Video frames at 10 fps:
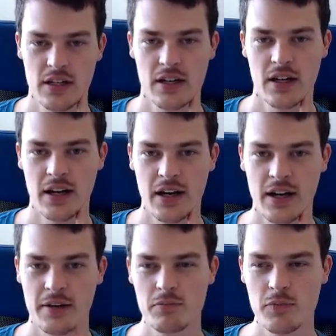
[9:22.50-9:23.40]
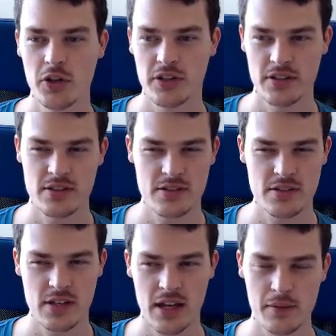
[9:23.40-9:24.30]
look the
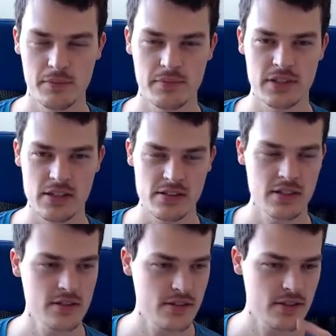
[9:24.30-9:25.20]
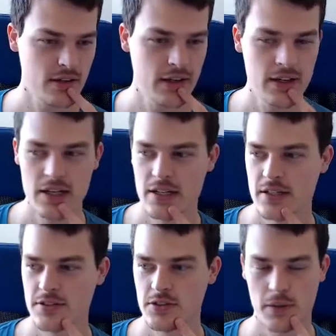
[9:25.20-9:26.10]
same distance.
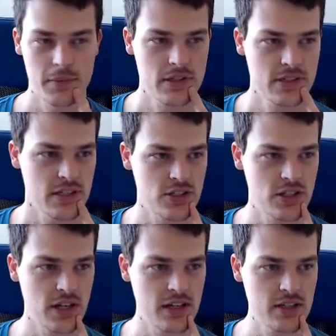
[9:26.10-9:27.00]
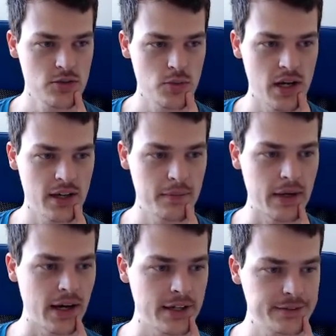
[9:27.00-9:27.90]
So I'm going to say change y
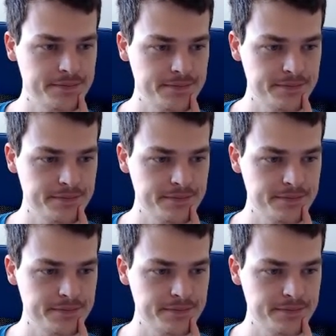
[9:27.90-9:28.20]
by, and